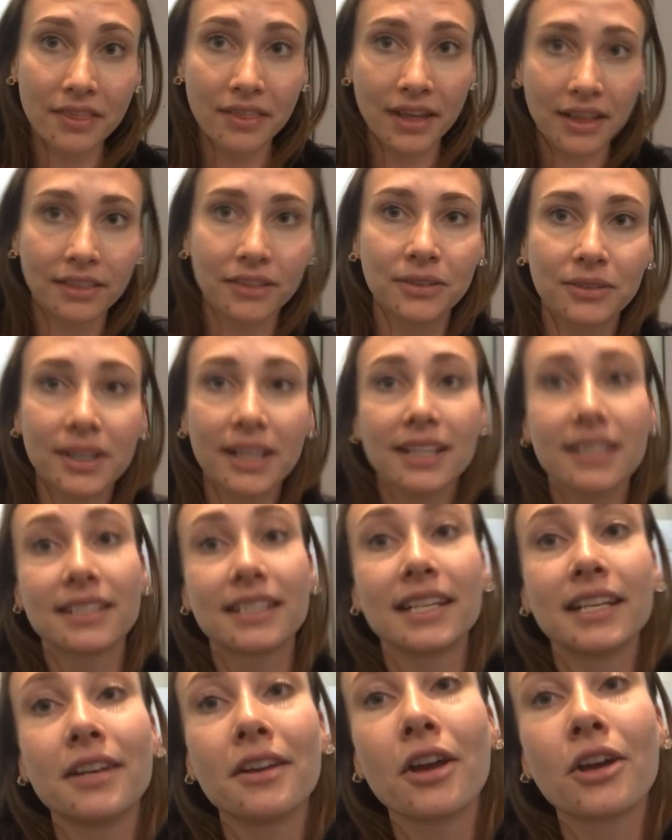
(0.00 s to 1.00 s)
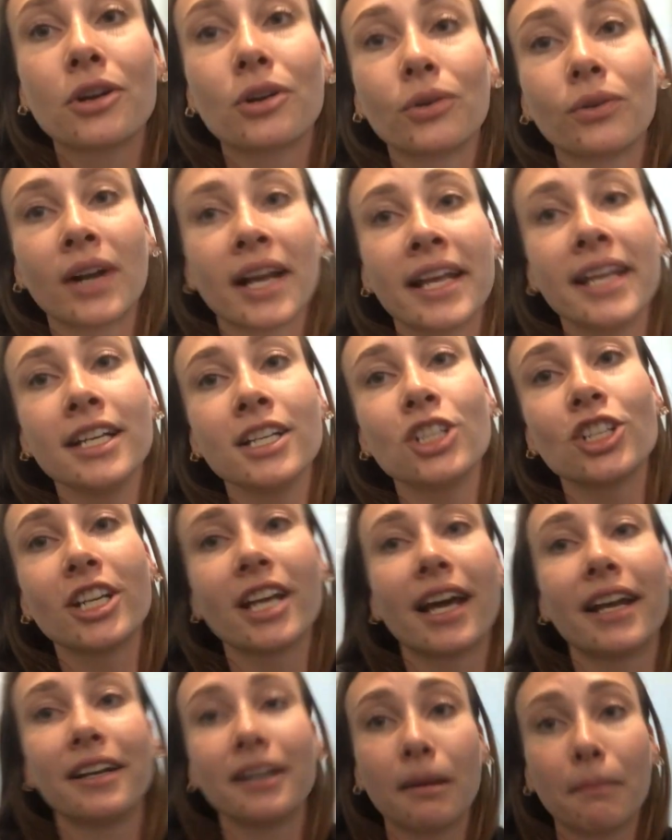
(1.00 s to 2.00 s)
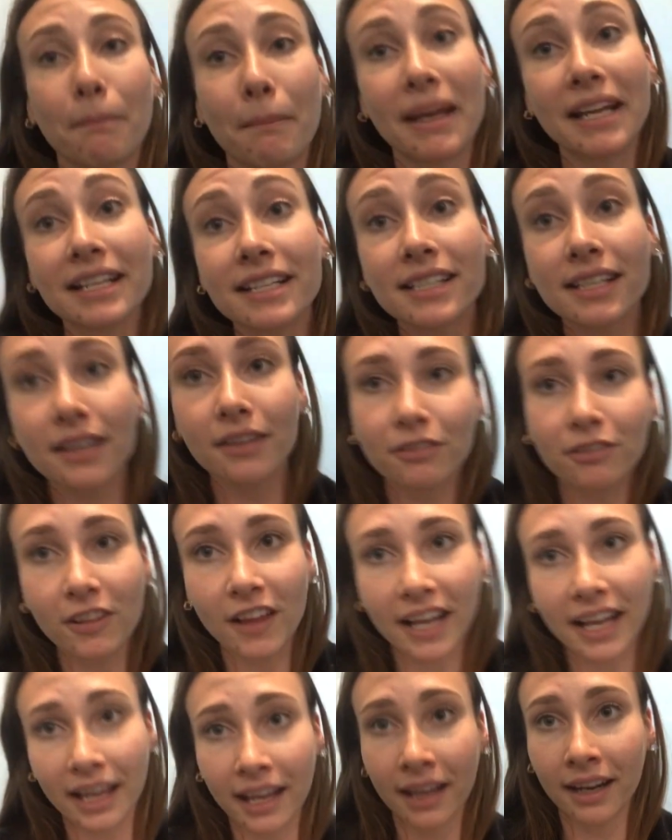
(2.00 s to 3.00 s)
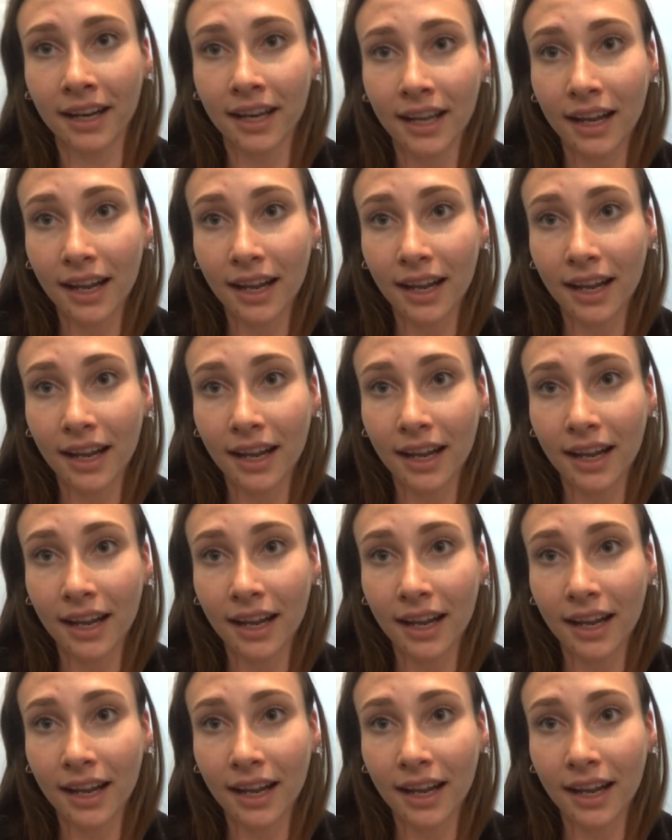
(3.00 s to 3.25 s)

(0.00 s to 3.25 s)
that Luna did great. She had an amazing flight.